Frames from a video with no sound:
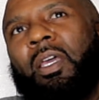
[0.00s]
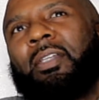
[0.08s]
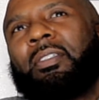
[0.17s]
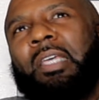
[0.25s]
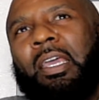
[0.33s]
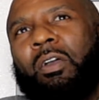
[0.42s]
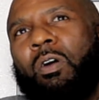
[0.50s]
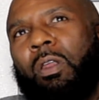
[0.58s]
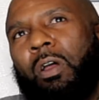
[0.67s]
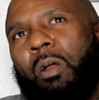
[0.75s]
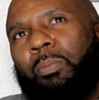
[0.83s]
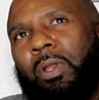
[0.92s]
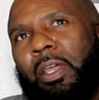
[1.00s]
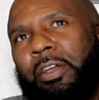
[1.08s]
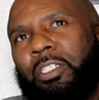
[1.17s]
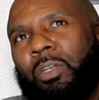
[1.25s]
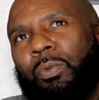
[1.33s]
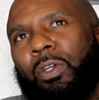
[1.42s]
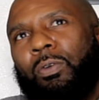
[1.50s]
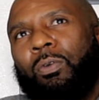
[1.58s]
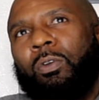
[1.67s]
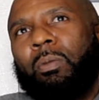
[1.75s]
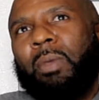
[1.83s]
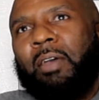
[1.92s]
and take all our players and
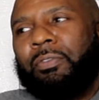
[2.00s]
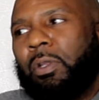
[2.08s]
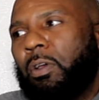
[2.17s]
recruit them after